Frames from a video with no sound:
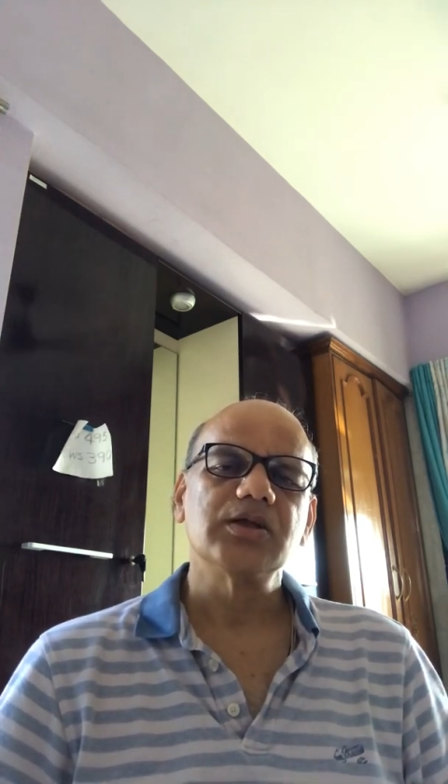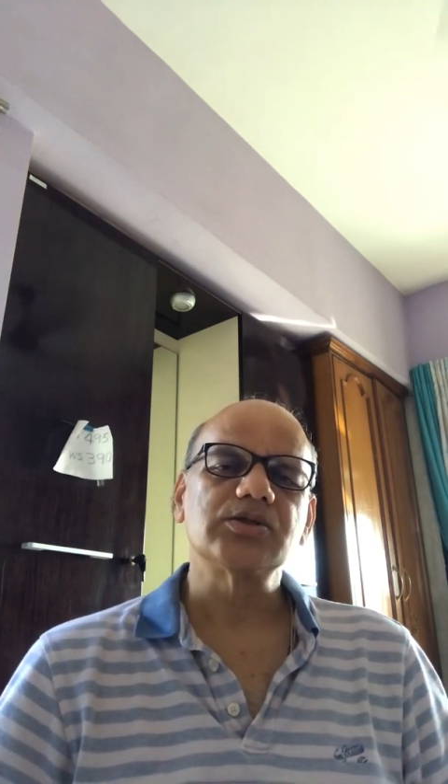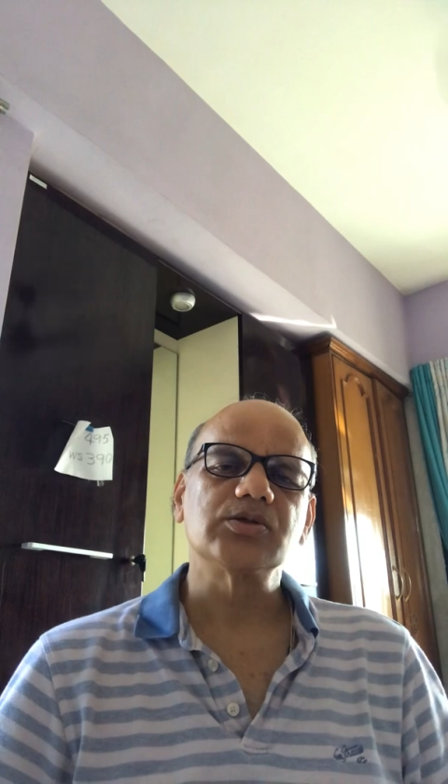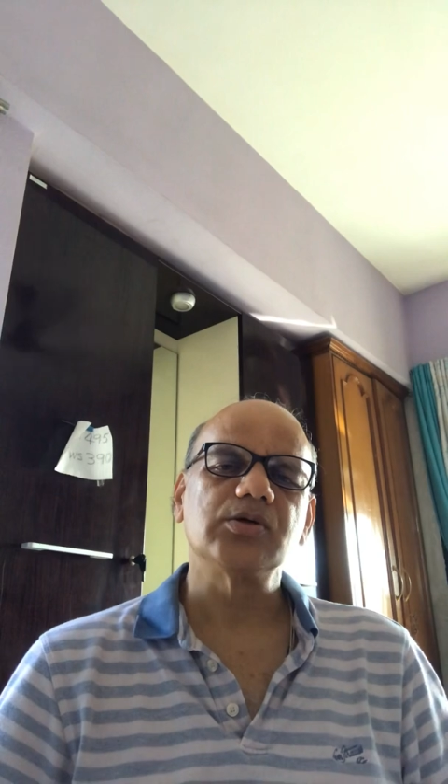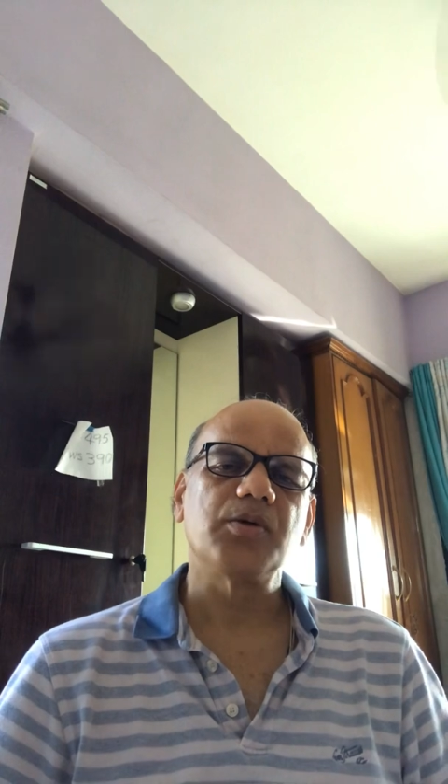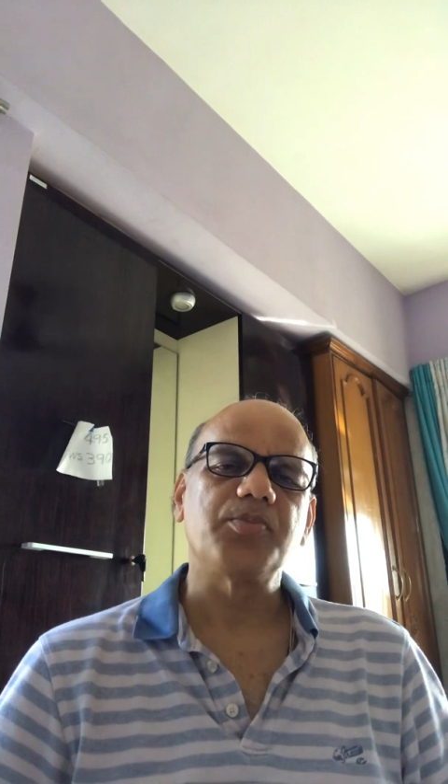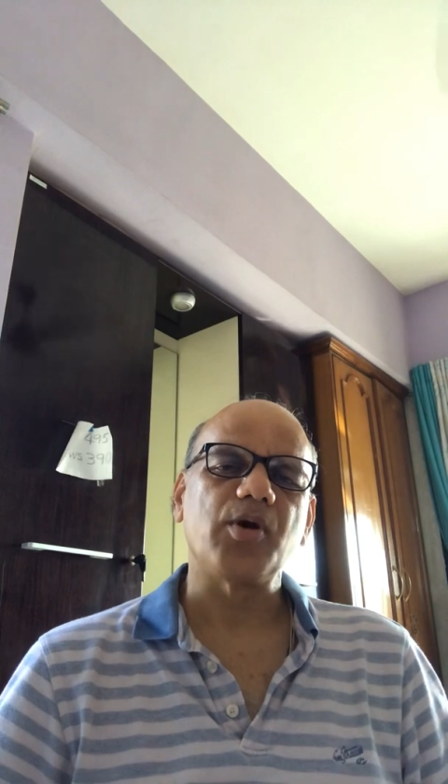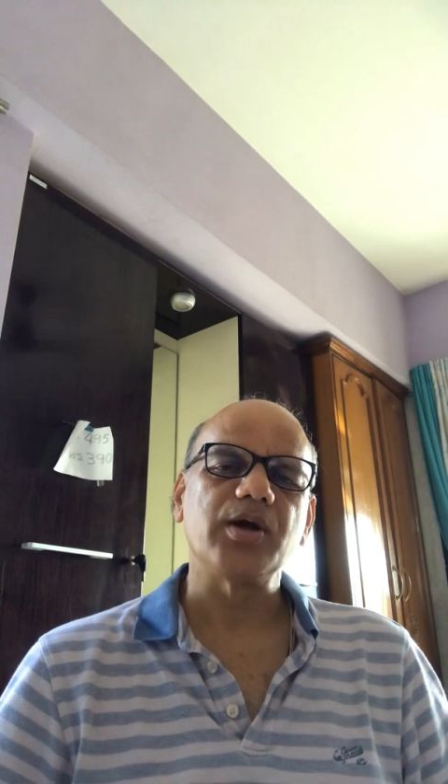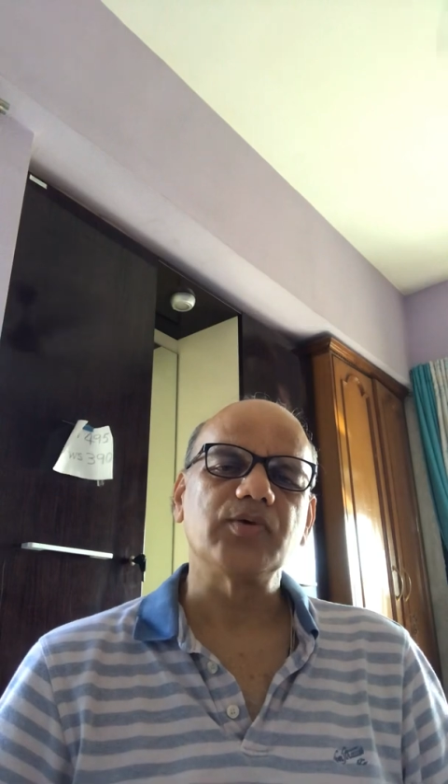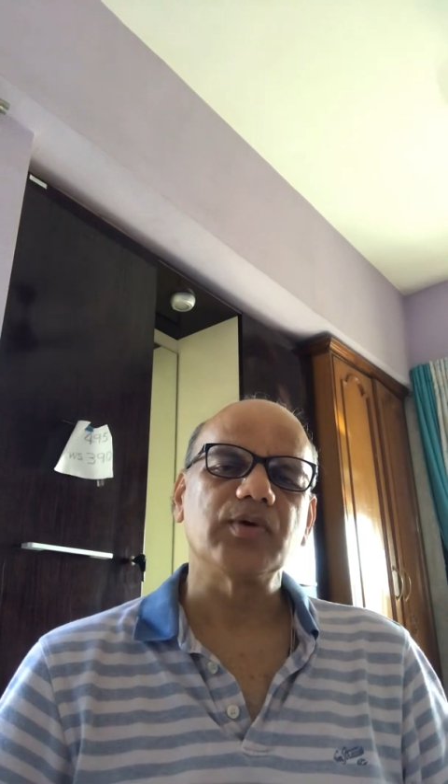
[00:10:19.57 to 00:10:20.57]
so a
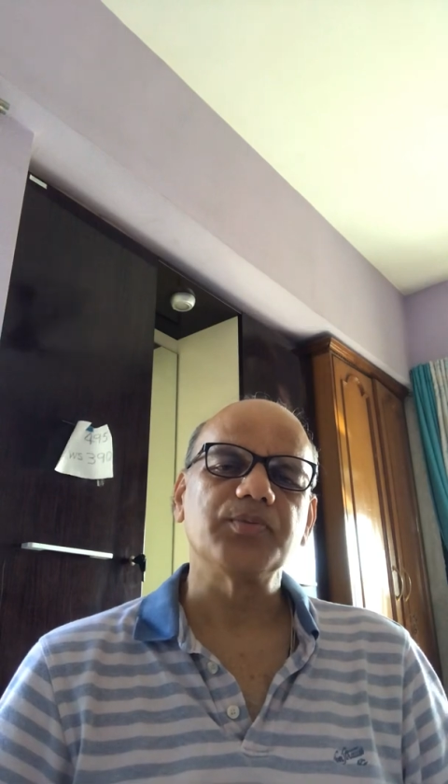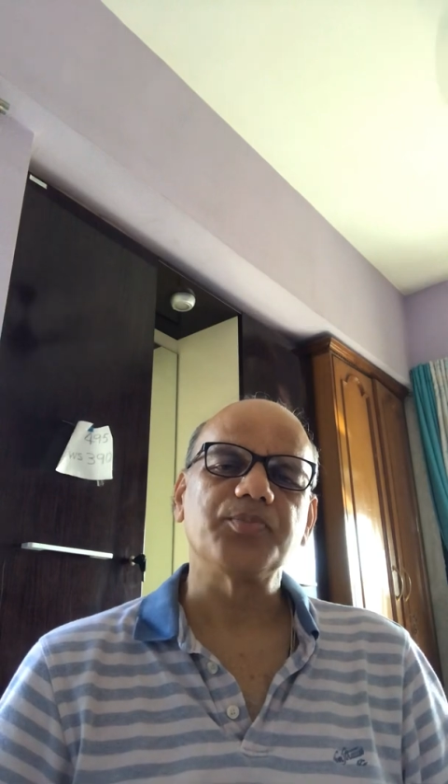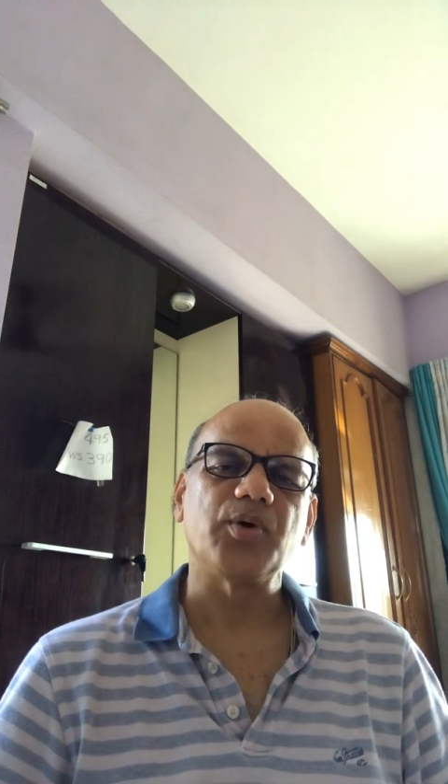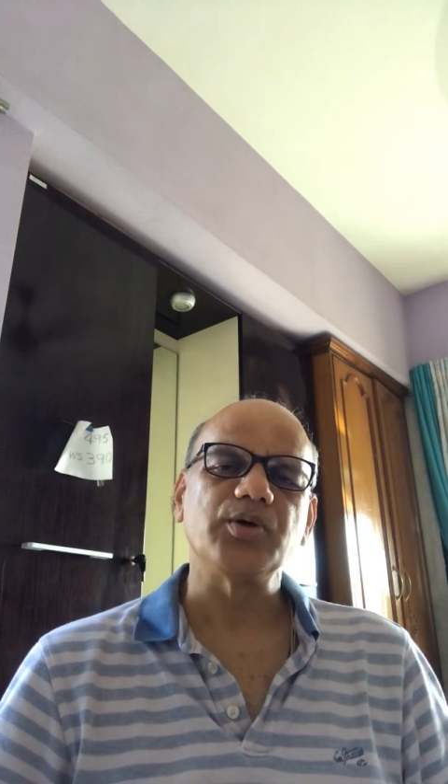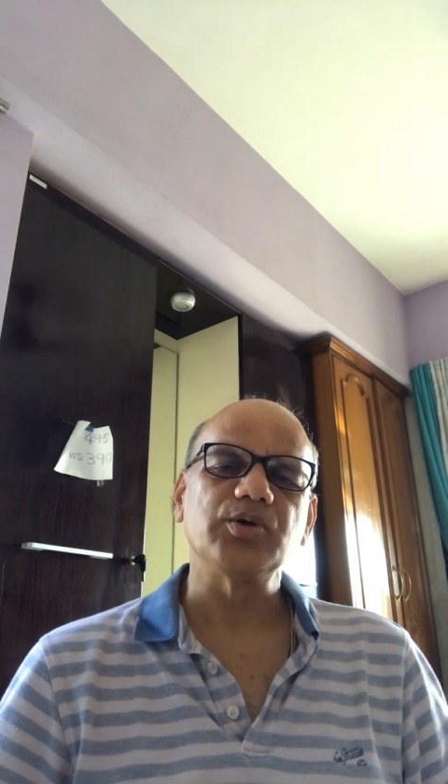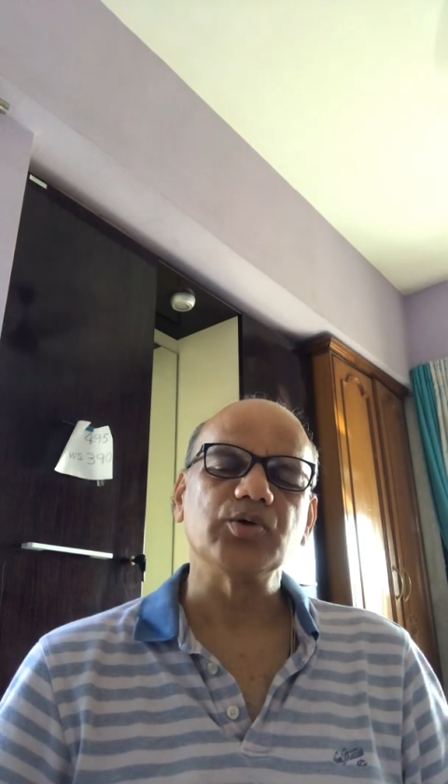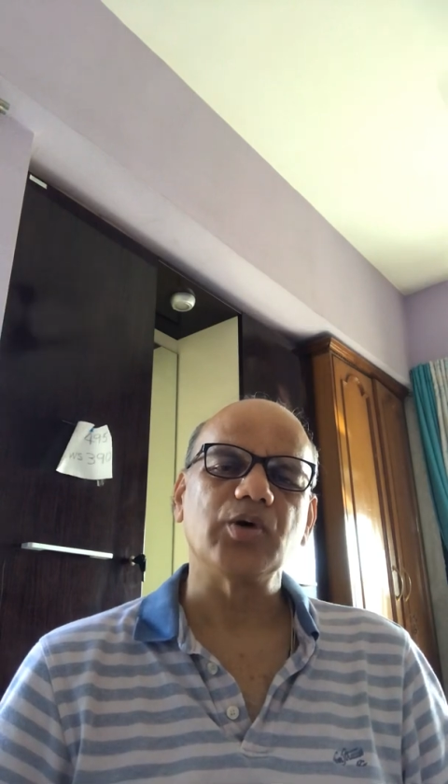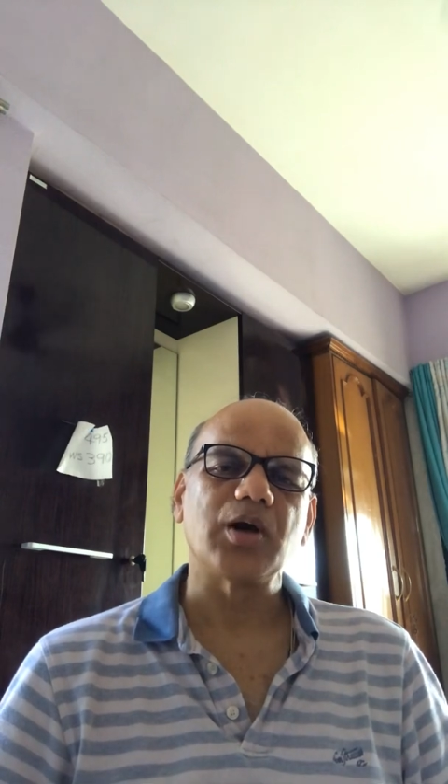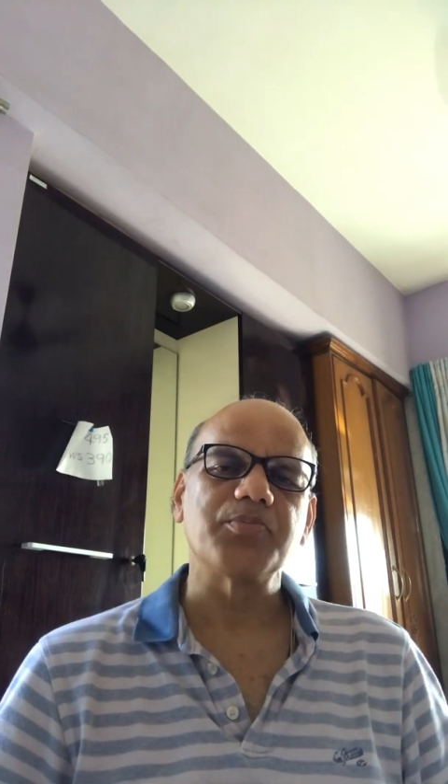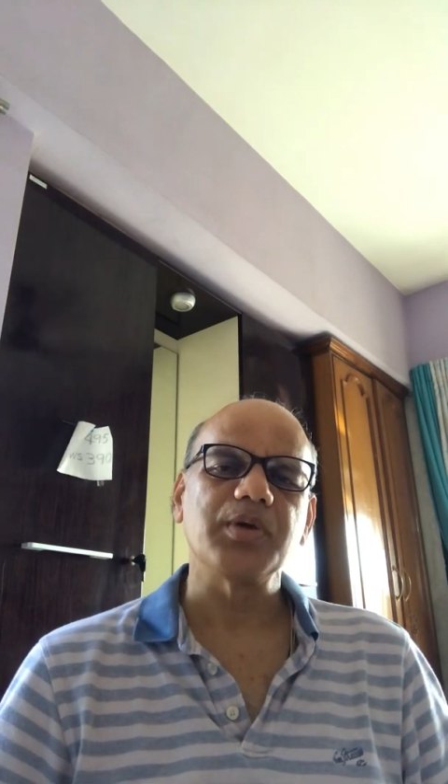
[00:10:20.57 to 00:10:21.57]
point 1, point 2
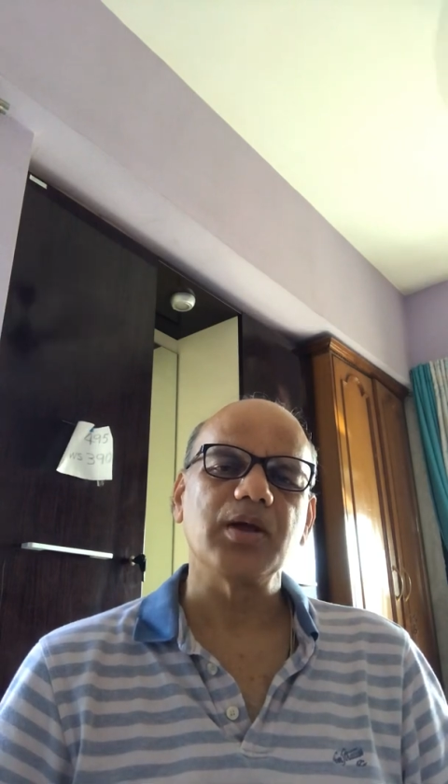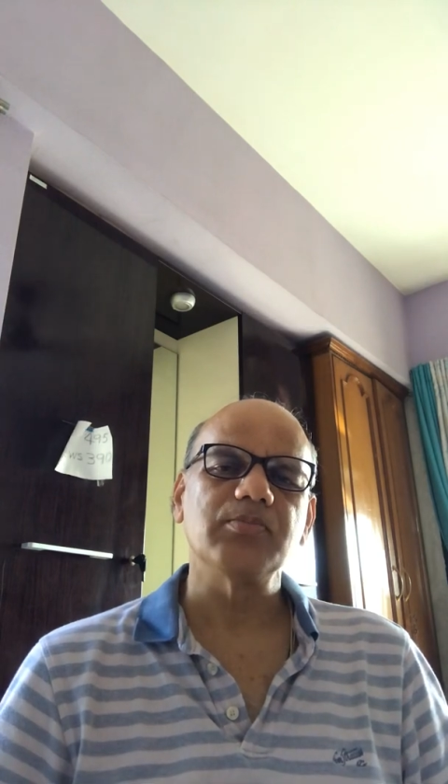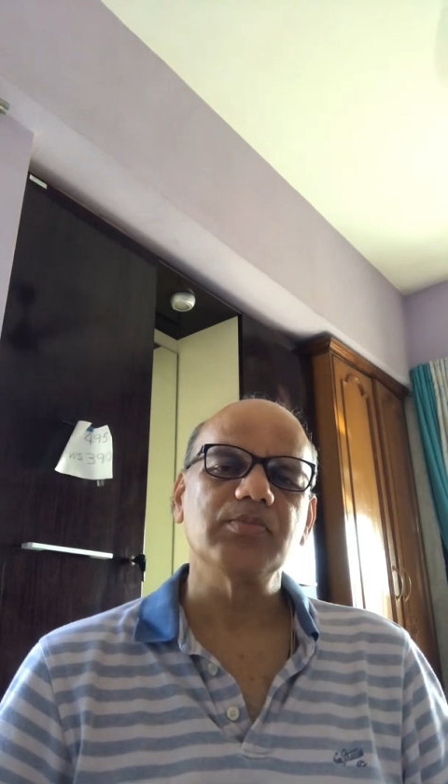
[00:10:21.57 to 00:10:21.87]
RPM.